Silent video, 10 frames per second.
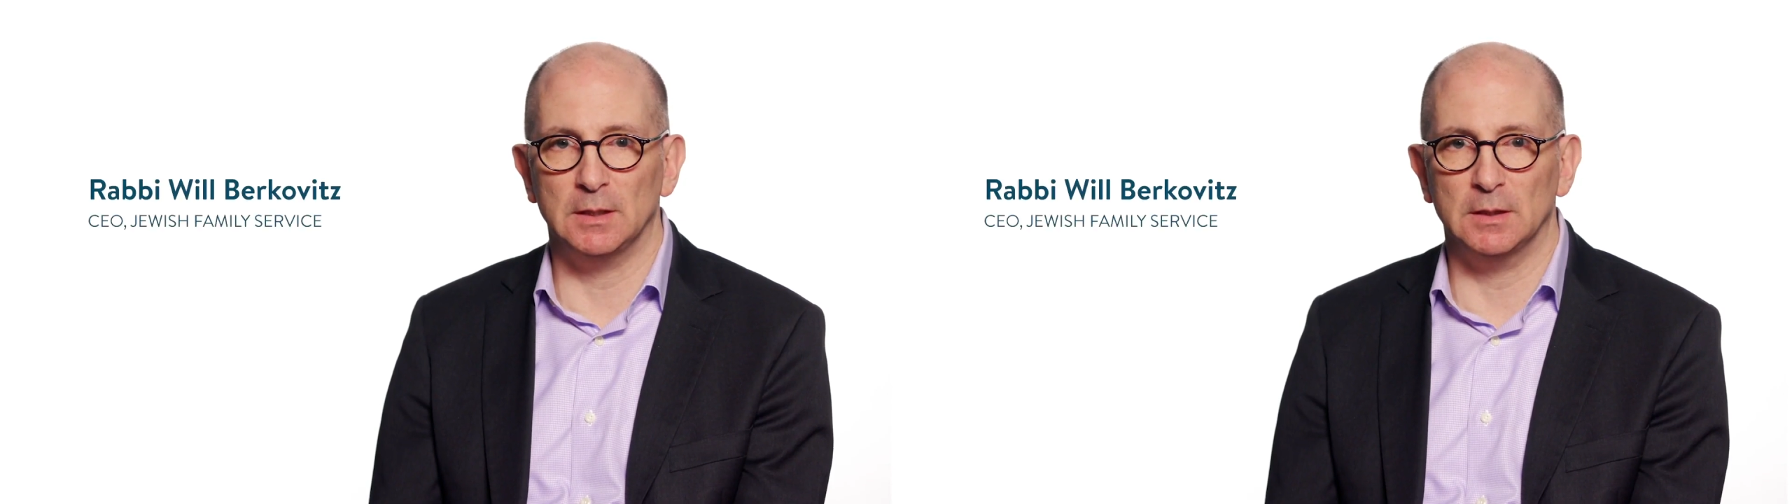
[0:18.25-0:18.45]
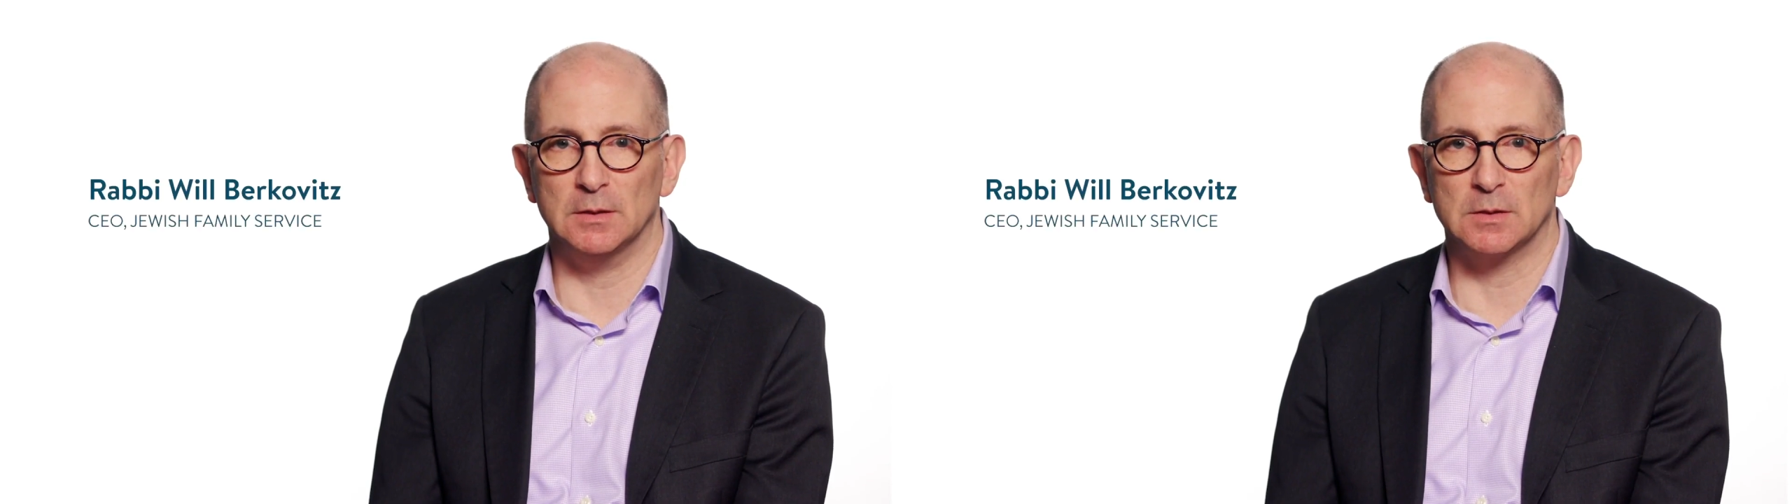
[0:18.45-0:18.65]

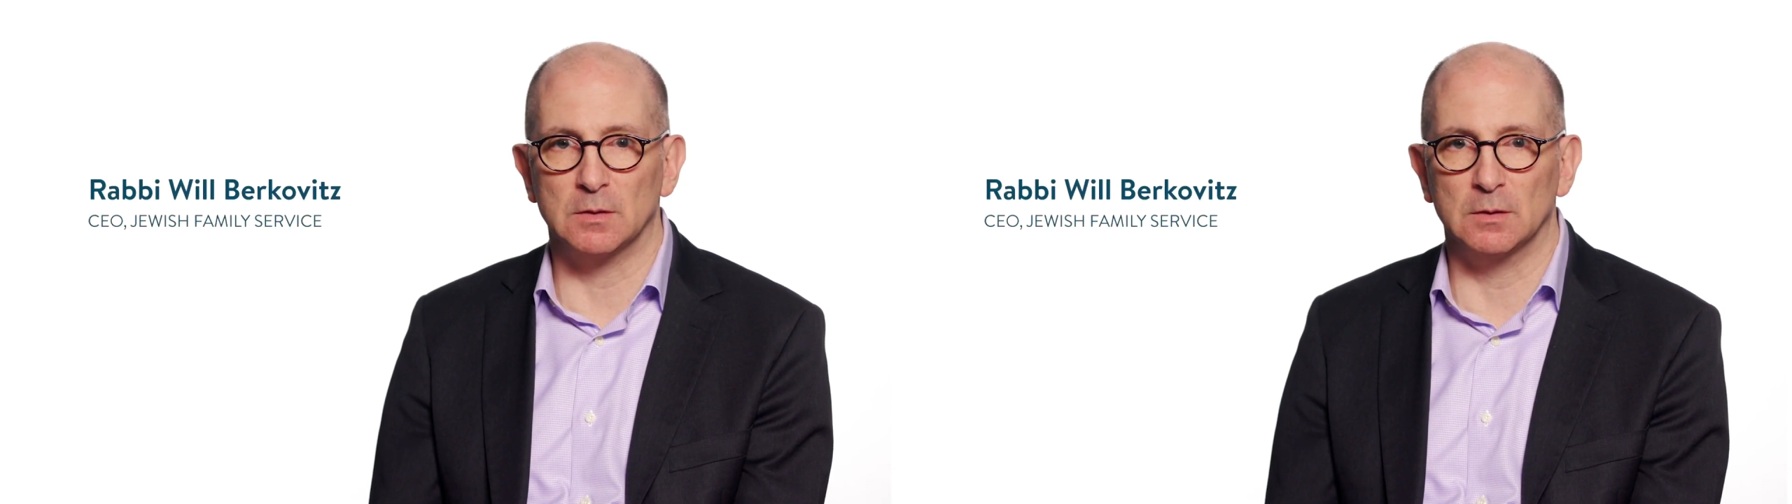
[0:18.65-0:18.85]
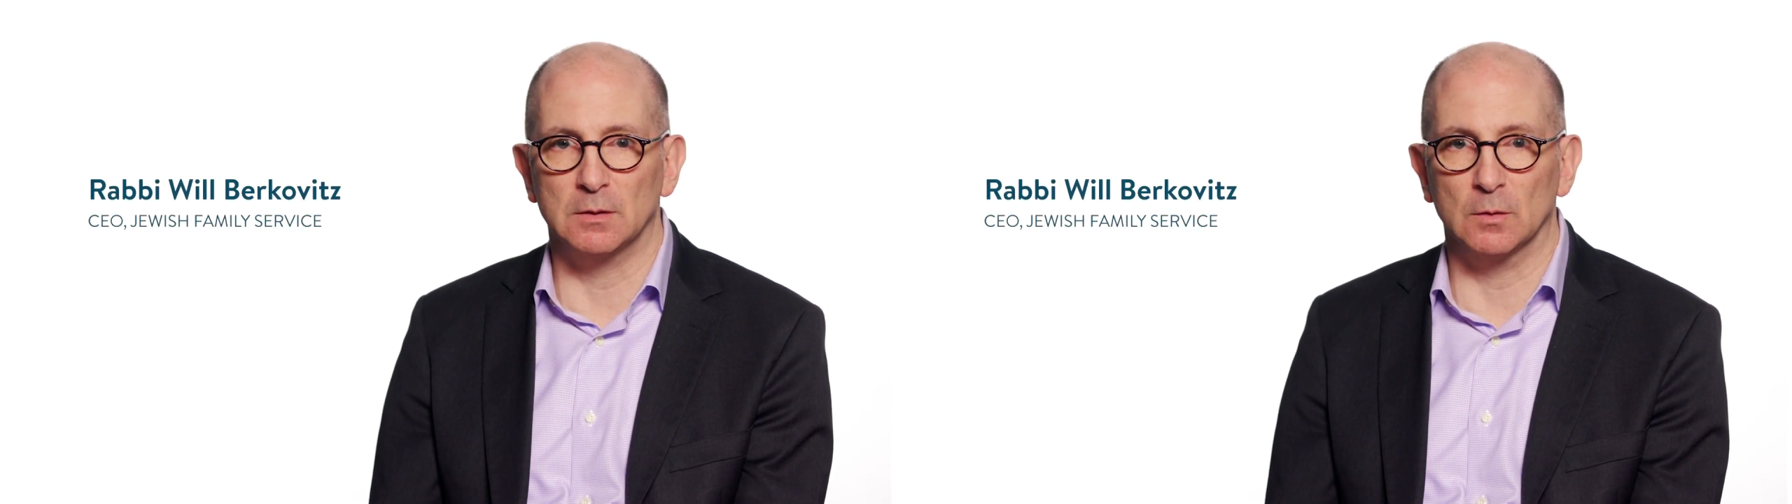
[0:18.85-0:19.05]
is
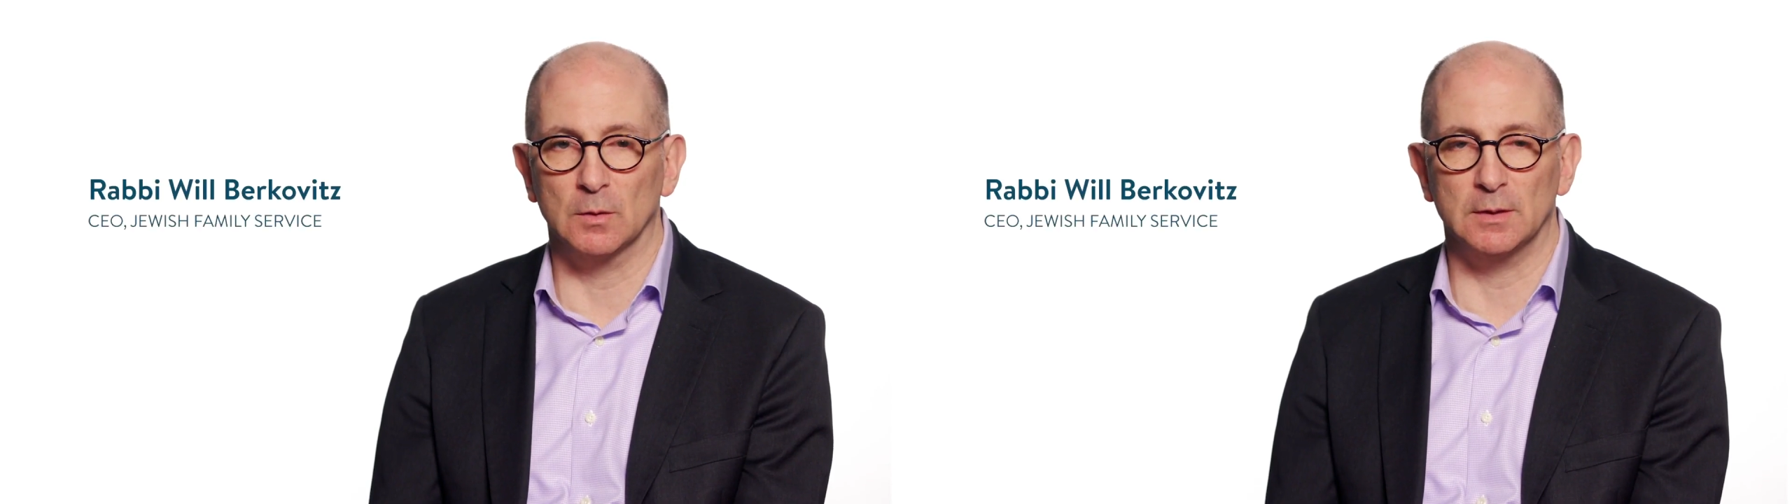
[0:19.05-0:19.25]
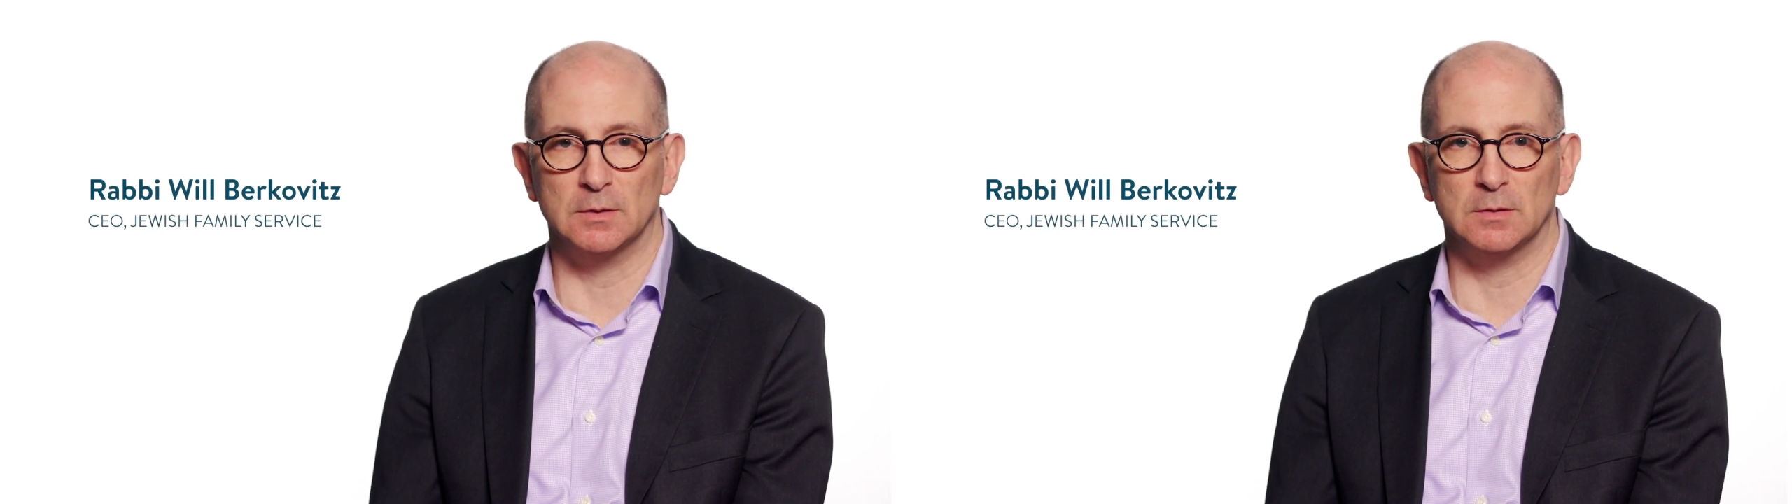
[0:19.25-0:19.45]

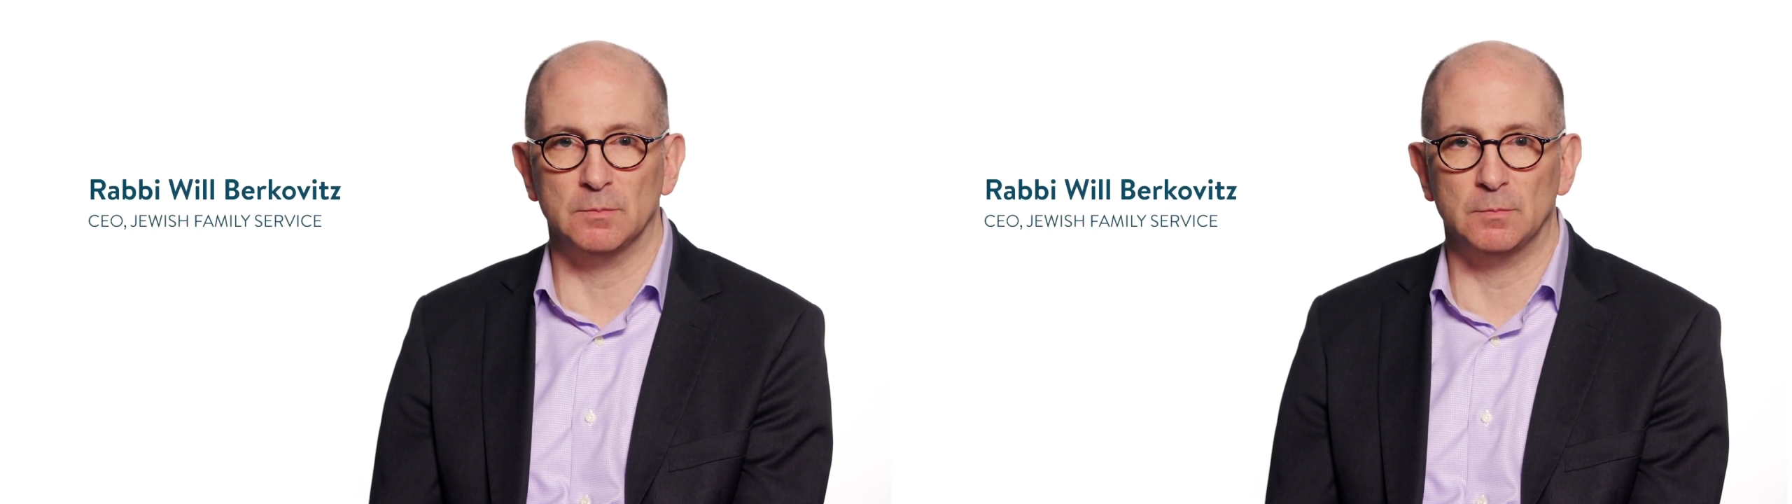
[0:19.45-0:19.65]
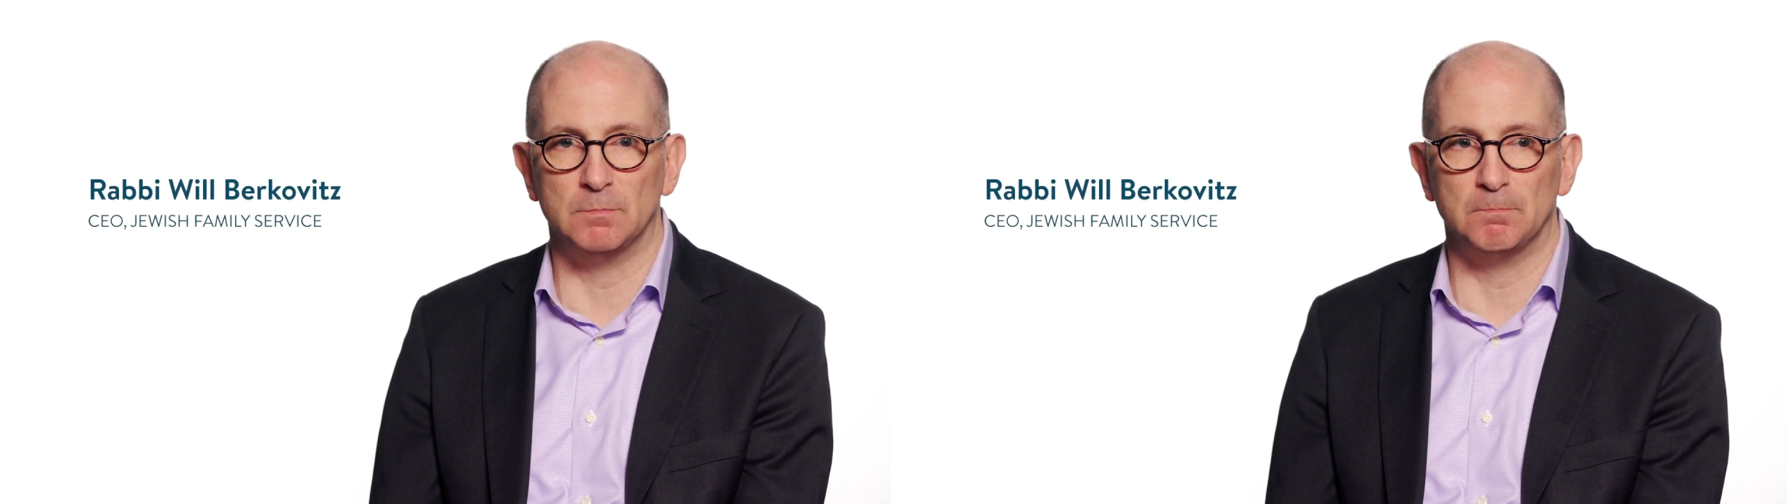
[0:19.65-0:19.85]
going to
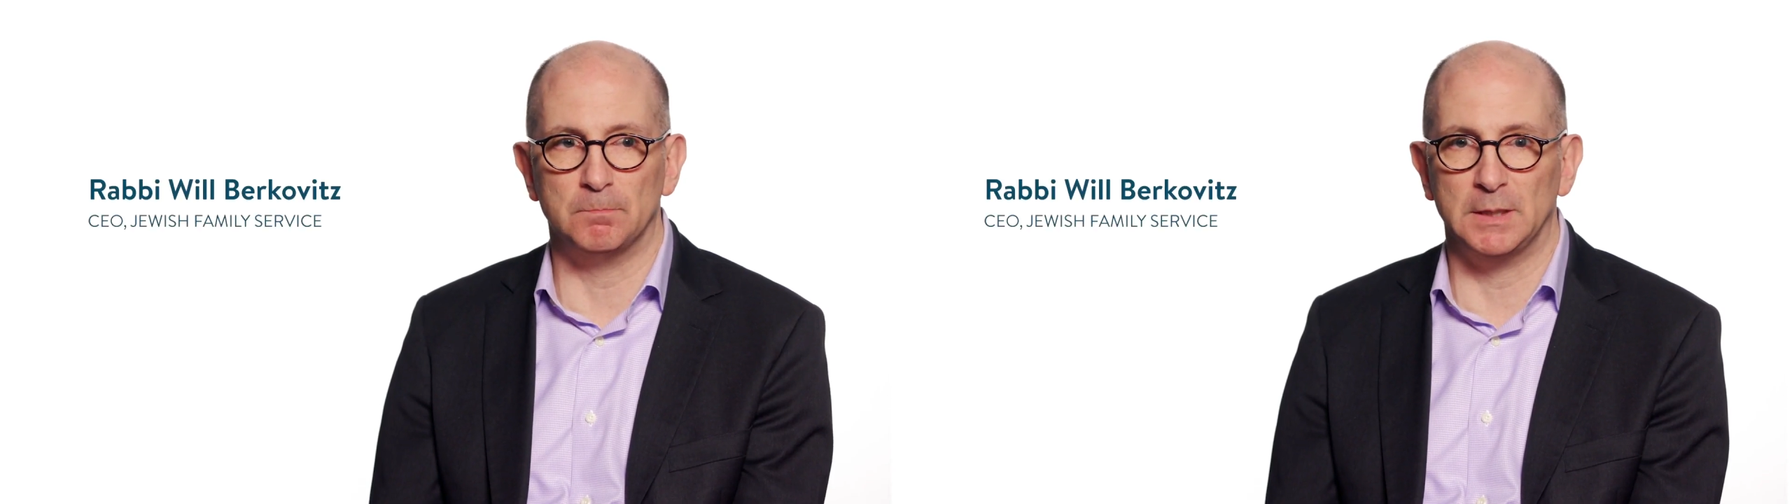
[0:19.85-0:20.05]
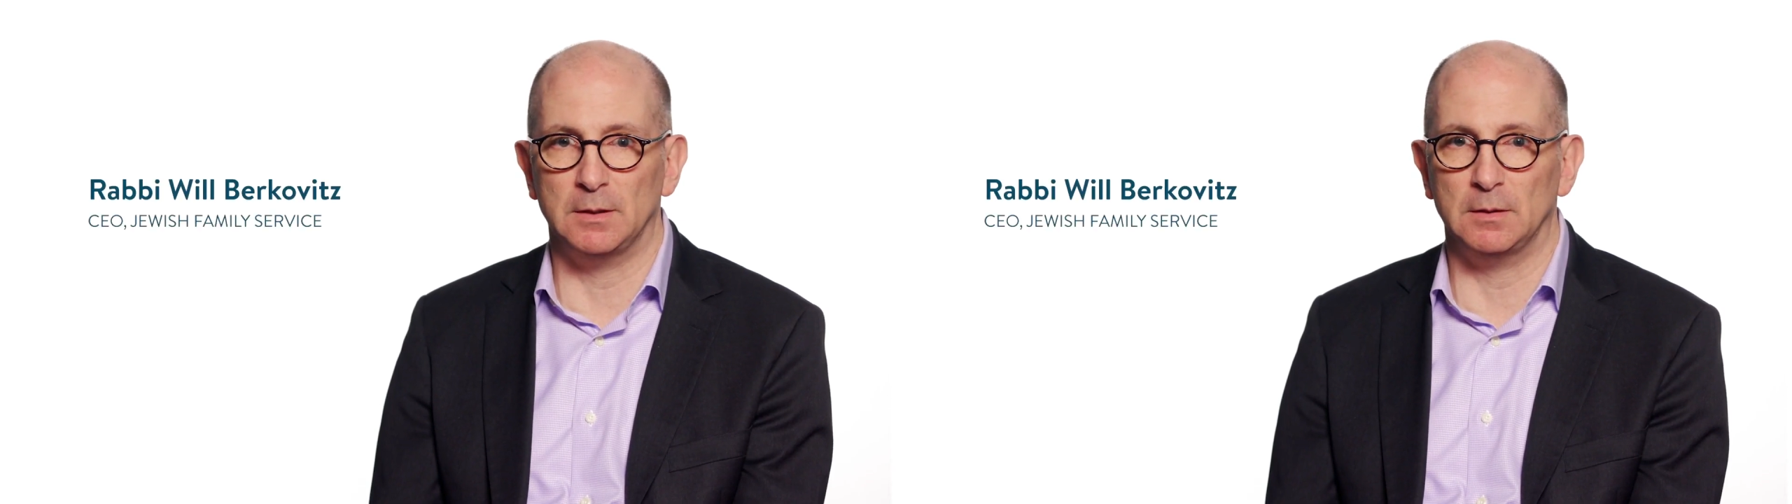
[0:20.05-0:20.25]

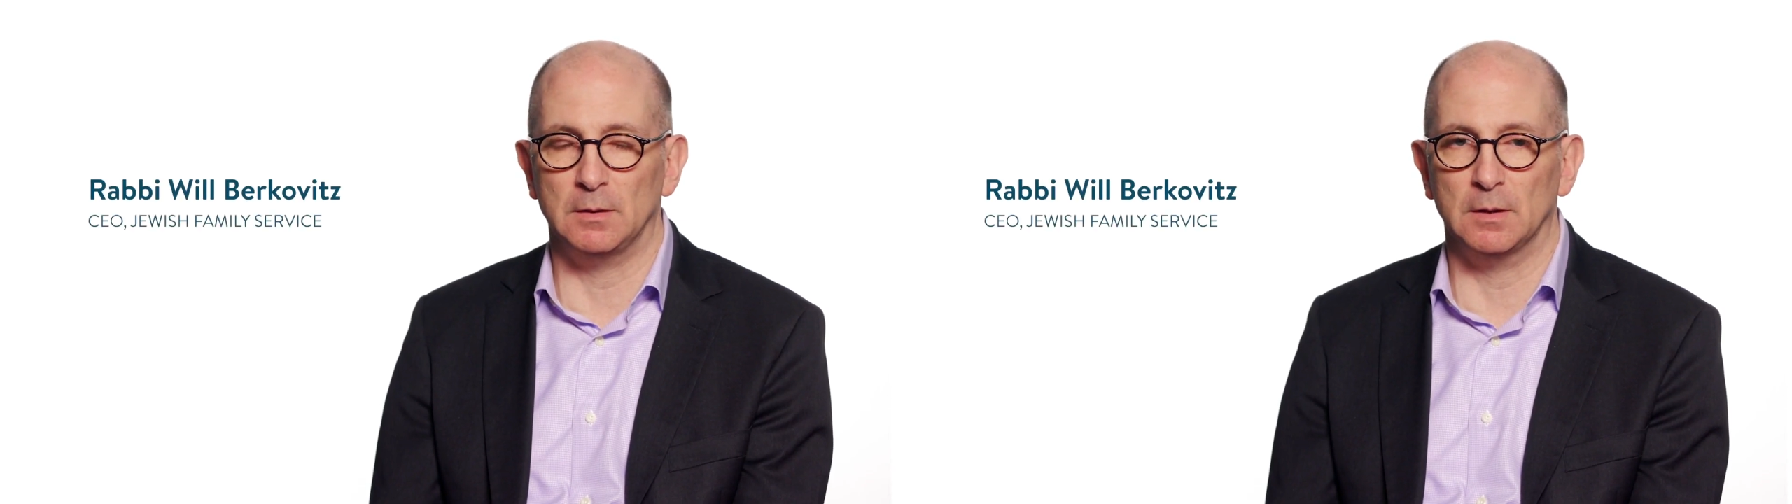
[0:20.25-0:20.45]
be